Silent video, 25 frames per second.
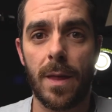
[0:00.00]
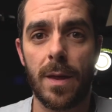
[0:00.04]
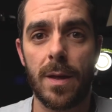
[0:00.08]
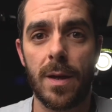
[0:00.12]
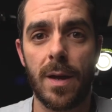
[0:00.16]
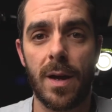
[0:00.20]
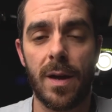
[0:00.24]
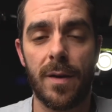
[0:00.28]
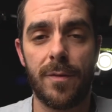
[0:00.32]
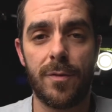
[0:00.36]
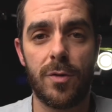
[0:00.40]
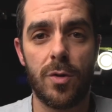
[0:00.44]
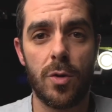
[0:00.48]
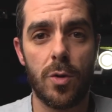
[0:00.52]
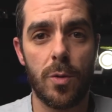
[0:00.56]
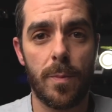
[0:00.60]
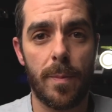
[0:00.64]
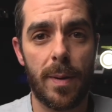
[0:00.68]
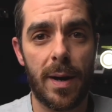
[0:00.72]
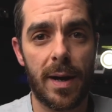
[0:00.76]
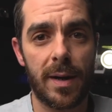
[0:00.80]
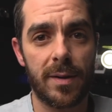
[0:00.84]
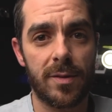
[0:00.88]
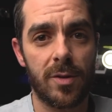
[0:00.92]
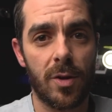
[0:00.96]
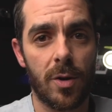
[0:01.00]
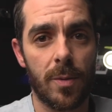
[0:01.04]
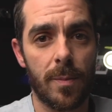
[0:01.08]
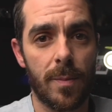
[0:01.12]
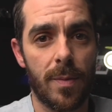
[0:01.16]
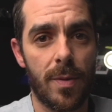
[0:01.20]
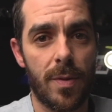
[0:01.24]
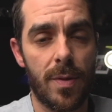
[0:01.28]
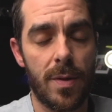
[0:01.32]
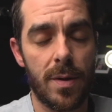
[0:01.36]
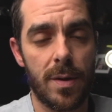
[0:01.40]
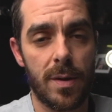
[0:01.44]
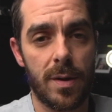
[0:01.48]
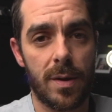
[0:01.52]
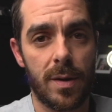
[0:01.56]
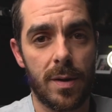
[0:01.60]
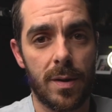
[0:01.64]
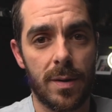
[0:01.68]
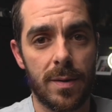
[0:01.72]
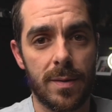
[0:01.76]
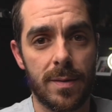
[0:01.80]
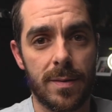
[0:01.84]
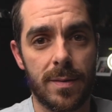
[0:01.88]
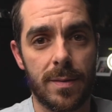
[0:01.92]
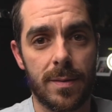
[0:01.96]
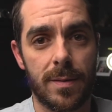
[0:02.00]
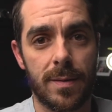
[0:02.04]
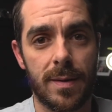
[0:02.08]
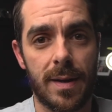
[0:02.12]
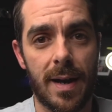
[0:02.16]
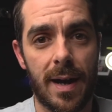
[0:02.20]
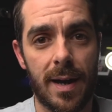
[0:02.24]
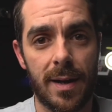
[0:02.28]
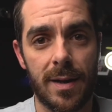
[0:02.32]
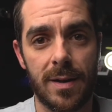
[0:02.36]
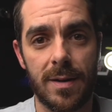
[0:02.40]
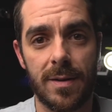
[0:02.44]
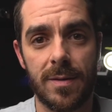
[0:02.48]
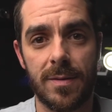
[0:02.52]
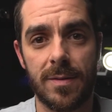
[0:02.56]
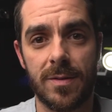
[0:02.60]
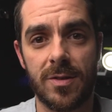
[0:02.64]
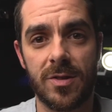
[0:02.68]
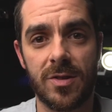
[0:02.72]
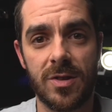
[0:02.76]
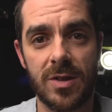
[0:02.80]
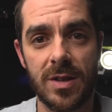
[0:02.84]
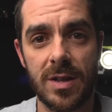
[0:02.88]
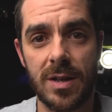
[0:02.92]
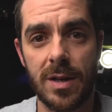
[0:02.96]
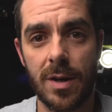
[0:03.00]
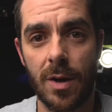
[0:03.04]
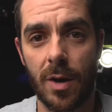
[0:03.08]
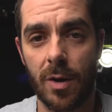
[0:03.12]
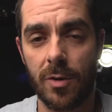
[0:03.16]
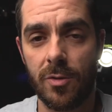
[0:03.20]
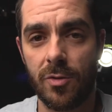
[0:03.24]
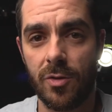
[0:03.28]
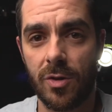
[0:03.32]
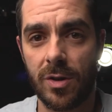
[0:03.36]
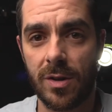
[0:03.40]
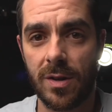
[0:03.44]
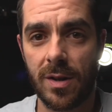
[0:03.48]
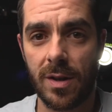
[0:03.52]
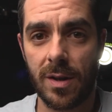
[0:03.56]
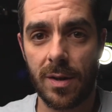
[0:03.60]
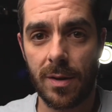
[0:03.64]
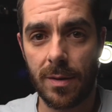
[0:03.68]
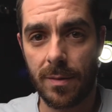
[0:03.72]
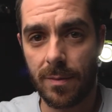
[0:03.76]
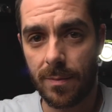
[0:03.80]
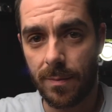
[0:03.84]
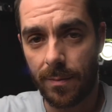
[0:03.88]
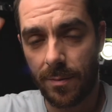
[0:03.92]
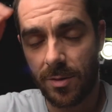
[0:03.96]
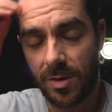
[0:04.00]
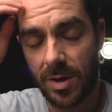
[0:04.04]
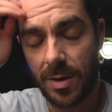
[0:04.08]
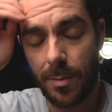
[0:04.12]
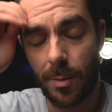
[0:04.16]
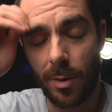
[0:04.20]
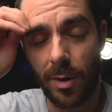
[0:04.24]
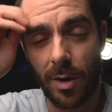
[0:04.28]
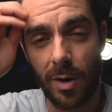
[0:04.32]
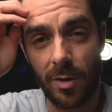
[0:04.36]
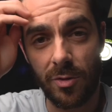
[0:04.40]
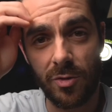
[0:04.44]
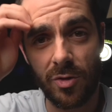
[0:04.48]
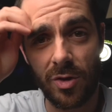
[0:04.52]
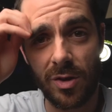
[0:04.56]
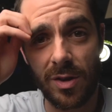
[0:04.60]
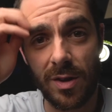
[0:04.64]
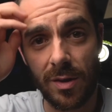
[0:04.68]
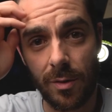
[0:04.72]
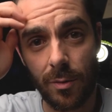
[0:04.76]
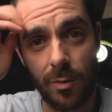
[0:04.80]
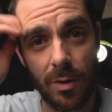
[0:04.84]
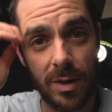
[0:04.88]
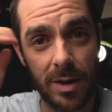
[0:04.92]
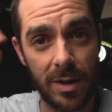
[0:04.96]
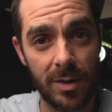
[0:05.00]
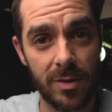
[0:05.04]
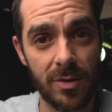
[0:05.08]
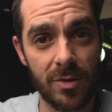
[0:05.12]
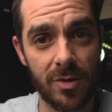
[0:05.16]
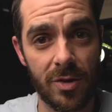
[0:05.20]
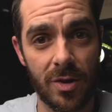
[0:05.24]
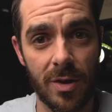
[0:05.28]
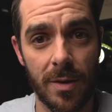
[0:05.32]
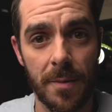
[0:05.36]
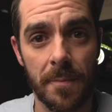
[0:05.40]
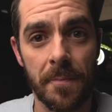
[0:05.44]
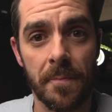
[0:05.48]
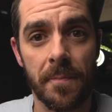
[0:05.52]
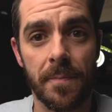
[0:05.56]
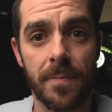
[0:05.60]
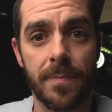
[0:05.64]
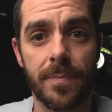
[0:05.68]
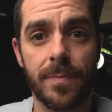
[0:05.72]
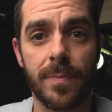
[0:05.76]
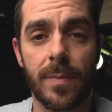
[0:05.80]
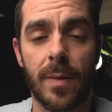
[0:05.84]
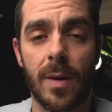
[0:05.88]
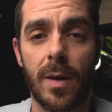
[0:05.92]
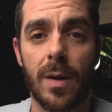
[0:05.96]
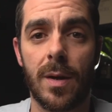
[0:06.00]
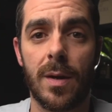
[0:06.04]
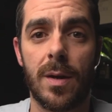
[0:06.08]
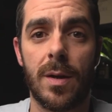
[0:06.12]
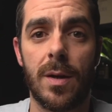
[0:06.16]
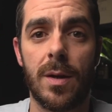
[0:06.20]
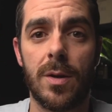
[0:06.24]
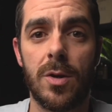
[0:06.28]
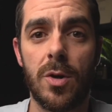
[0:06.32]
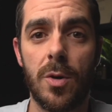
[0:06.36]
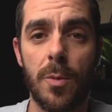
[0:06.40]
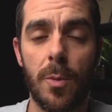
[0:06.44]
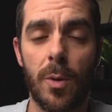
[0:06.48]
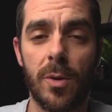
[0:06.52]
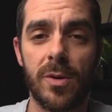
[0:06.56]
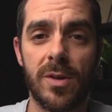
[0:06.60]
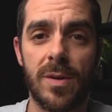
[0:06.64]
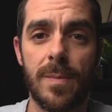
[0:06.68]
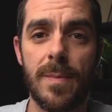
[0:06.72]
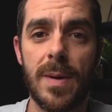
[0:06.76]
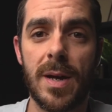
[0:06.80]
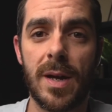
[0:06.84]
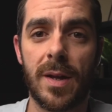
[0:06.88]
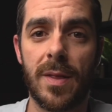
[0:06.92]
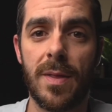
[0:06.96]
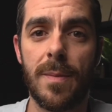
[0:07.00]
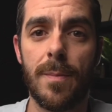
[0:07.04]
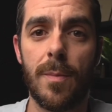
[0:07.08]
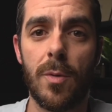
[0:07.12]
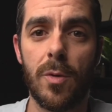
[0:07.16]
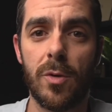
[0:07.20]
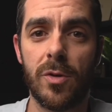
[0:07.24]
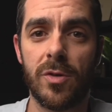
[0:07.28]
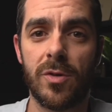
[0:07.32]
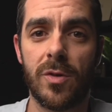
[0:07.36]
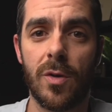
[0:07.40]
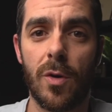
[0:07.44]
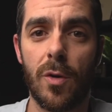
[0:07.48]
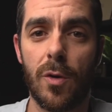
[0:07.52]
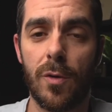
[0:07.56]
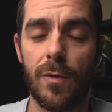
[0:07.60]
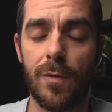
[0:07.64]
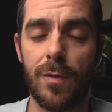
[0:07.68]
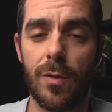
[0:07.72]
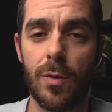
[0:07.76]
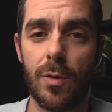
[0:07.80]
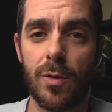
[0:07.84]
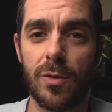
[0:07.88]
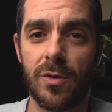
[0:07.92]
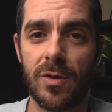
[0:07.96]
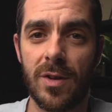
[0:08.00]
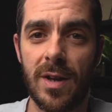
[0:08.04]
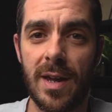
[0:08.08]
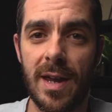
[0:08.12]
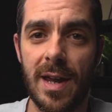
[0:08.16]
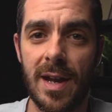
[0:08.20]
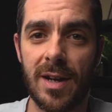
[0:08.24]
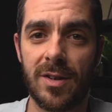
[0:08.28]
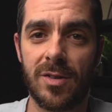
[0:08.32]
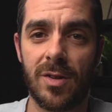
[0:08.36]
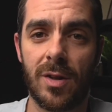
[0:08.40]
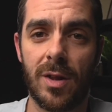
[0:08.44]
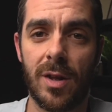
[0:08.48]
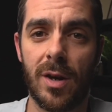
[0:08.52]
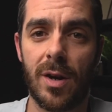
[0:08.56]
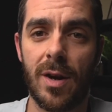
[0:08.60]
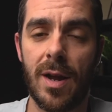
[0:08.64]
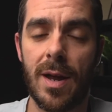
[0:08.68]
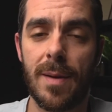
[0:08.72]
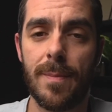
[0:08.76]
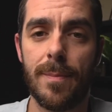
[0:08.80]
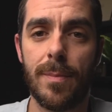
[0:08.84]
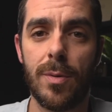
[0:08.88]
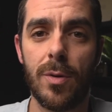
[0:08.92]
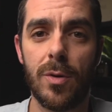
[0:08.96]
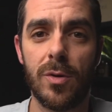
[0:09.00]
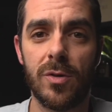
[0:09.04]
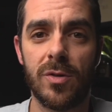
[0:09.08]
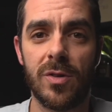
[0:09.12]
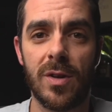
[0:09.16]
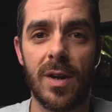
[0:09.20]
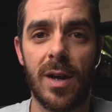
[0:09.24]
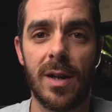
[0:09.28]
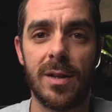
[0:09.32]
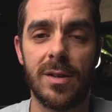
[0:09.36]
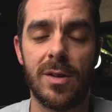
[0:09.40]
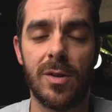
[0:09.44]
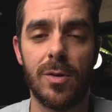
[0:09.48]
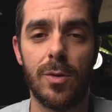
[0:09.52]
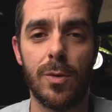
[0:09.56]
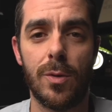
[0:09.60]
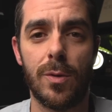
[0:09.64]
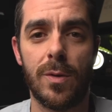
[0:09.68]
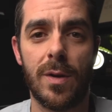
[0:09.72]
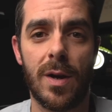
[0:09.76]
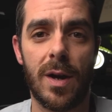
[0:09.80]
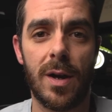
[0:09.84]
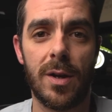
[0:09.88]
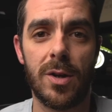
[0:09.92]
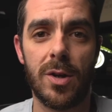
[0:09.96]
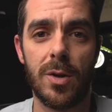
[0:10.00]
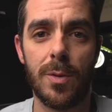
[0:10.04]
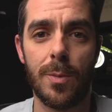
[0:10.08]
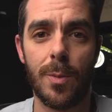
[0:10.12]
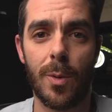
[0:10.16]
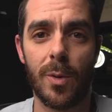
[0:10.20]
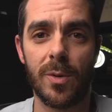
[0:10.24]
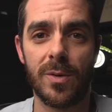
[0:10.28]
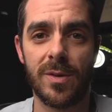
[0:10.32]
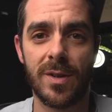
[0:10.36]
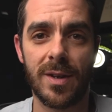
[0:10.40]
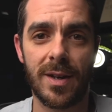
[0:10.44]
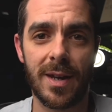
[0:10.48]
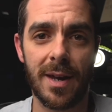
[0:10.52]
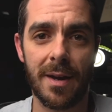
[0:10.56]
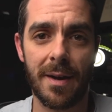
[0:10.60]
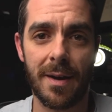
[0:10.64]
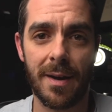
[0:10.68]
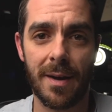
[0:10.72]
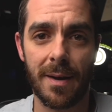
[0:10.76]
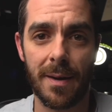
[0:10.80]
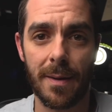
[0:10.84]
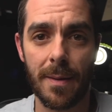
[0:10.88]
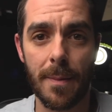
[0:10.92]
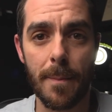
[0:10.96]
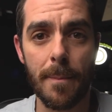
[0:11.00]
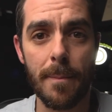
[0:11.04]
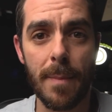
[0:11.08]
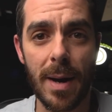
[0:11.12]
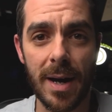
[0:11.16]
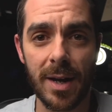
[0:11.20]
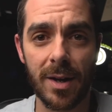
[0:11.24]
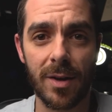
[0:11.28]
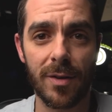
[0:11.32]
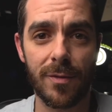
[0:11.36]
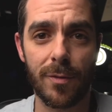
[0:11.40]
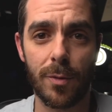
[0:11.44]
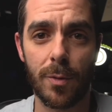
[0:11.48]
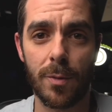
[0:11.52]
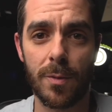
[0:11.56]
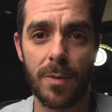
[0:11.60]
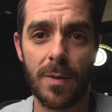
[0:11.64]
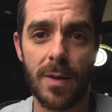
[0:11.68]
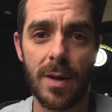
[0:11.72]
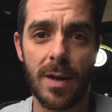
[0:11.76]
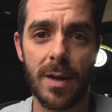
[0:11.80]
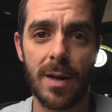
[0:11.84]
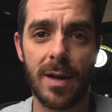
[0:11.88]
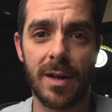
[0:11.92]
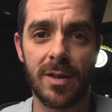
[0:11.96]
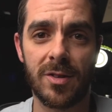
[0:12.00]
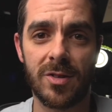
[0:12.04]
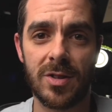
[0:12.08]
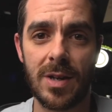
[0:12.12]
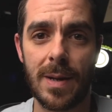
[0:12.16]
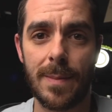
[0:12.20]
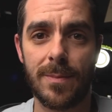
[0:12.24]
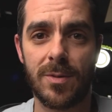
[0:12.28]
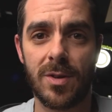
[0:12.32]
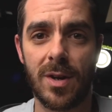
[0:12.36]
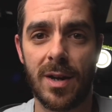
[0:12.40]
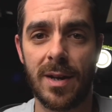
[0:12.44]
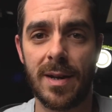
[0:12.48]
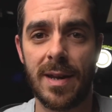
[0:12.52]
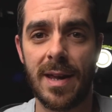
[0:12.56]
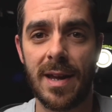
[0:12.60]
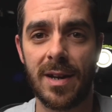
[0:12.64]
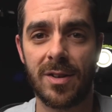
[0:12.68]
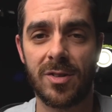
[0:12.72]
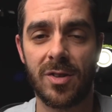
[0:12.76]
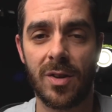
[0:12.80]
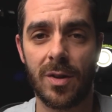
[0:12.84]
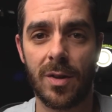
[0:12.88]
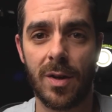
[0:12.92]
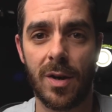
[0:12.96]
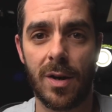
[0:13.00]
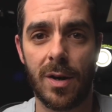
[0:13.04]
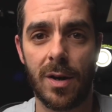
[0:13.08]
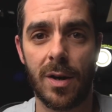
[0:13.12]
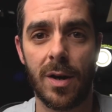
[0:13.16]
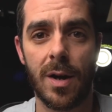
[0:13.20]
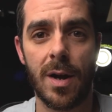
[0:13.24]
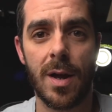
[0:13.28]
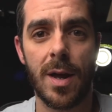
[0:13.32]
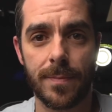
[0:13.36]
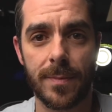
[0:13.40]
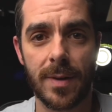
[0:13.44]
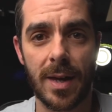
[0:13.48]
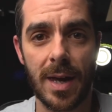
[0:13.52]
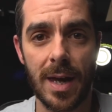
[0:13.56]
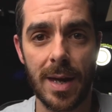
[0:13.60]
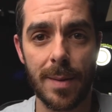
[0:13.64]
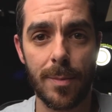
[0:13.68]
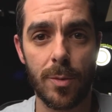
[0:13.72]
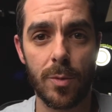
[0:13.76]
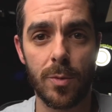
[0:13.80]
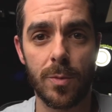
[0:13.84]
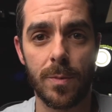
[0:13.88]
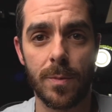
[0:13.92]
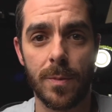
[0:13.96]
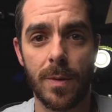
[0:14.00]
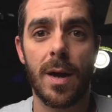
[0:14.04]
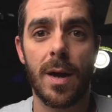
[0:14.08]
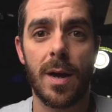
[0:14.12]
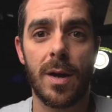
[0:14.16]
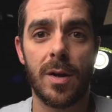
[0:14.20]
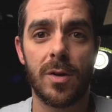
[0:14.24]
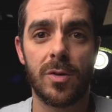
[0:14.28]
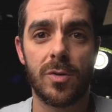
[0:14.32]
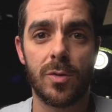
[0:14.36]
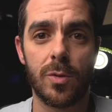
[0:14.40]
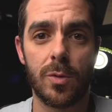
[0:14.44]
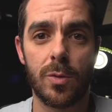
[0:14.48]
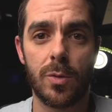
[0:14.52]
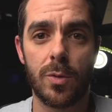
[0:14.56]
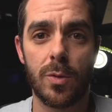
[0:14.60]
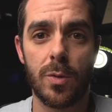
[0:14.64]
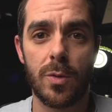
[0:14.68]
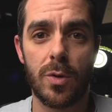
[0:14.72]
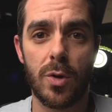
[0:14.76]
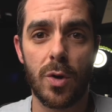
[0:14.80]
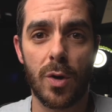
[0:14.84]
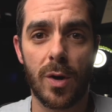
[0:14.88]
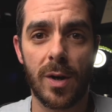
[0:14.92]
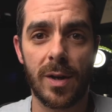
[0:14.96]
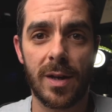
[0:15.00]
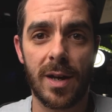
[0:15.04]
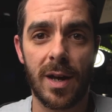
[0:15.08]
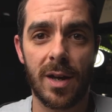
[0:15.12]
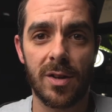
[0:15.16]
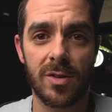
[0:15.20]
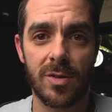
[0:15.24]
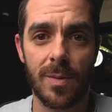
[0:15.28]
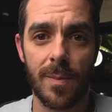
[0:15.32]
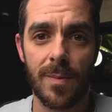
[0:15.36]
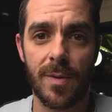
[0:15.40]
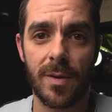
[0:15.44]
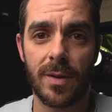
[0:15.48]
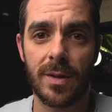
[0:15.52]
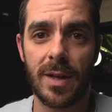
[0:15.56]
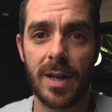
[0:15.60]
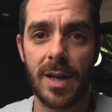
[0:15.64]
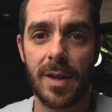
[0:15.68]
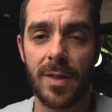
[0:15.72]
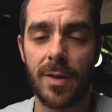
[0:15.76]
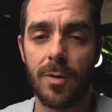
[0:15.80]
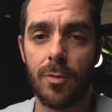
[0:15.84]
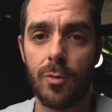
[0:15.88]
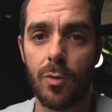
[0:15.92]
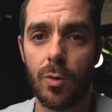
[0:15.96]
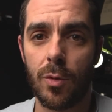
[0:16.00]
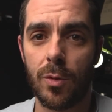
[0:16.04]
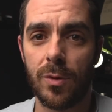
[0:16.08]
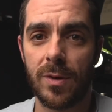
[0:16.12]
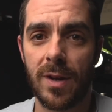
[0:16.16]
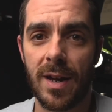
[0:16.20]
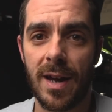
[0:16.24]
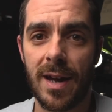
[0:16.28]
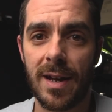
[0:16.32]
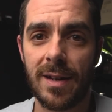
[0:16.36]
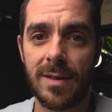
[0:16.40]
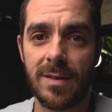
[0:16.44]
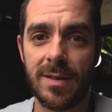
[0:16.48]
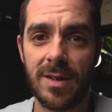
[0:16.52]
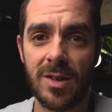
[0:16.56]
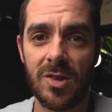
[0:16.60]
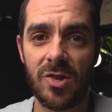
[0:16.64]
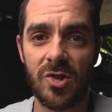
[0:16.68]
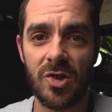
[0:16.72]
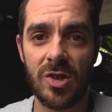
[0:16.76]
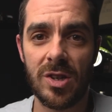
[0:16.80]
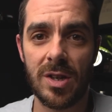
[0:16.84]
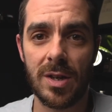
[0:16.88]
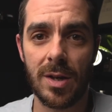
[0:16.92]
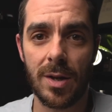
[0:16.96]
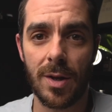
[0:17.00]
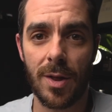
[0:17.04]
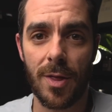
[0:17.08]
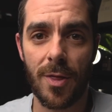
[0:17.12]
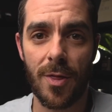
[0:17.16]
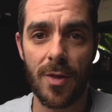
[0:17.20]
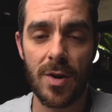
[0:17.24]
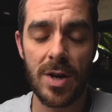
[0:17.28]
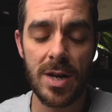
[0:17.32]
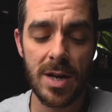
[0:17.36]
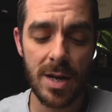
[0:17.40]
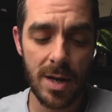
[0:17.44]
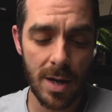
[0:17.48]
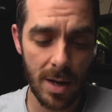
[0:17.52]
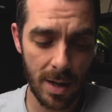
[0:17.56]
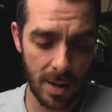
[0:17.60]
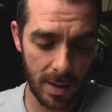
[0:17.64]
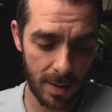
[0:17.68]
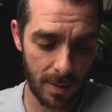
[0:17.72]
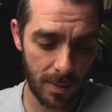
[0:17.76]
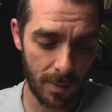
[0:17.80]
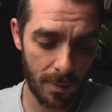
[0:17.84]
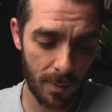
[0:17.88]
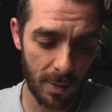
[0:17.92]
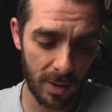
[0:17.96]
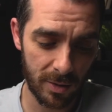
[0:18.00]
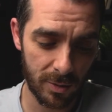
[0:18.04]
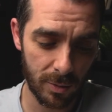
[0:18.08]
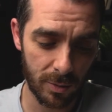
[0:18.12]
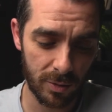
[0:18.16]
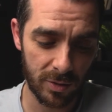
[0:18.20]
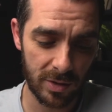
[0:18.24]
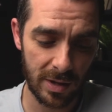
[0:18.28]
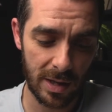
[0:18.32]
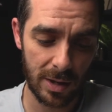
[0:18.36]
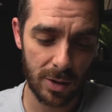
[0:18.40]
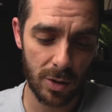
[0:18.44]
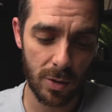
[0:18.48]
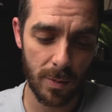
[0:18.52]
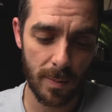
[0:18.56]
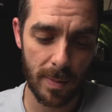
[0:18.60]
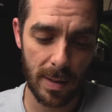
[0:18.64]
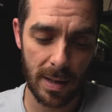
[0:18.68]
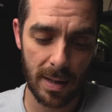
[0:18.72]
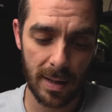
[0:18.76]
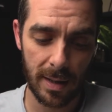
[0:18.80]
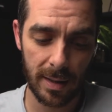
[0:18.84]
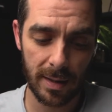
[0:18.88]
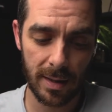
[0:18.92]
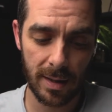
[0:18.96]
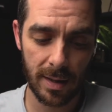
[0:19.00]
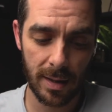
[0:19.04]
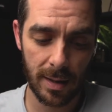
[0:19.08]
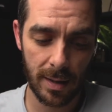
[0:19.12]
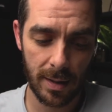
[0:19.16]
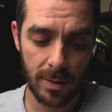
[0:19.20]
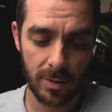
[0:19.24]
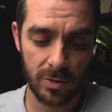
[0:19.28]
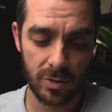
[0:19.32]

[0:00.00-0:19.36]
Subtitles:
if you picked up the Canon C100 range, you want to make the most of those XLR inputs, and to do that you want to get a microphone that accepts an XLR cable. So you could get something like the Rode NTG3, which will set you back, the